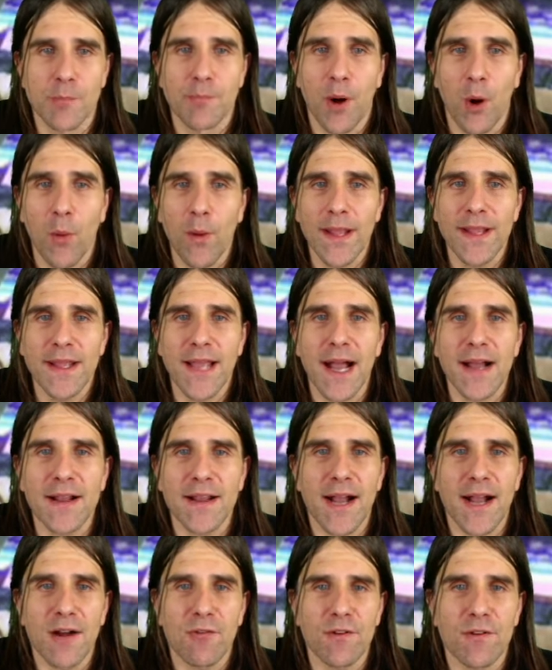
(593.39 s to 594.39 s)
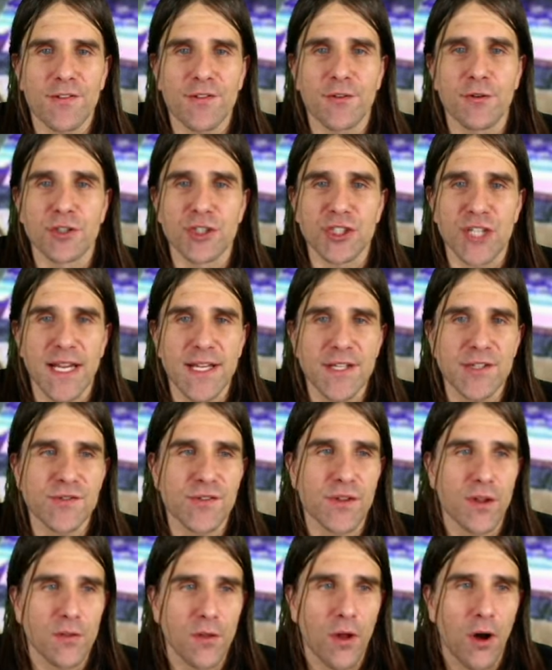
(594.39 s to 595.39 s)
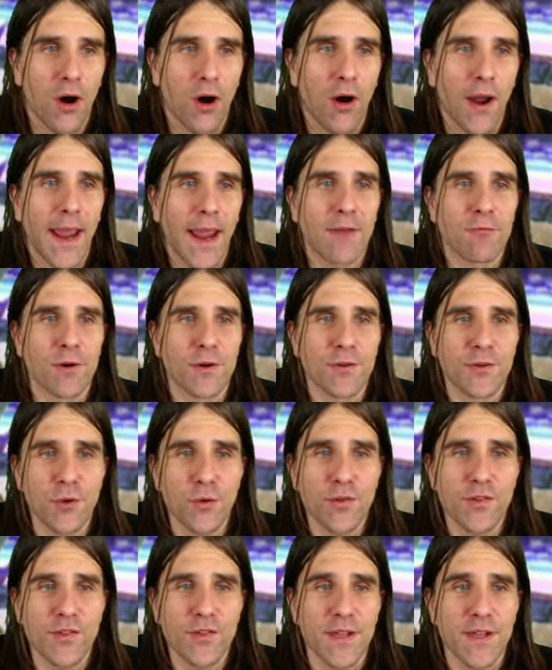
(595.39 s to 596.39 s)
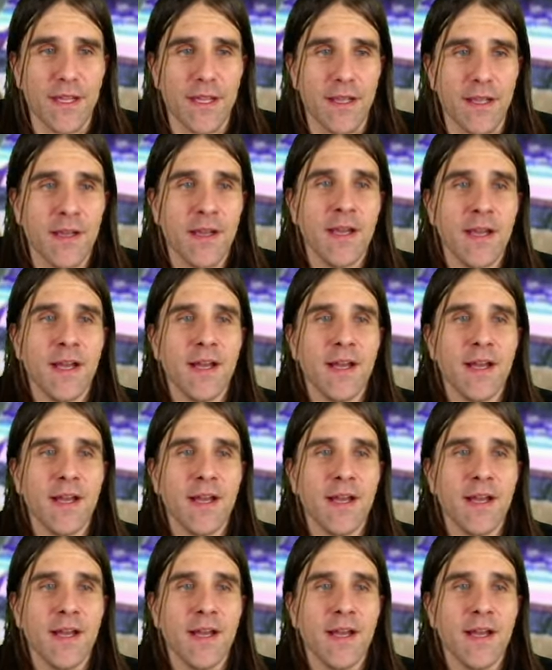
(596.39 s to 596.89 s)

Boeing got Congress to change the law and reduce the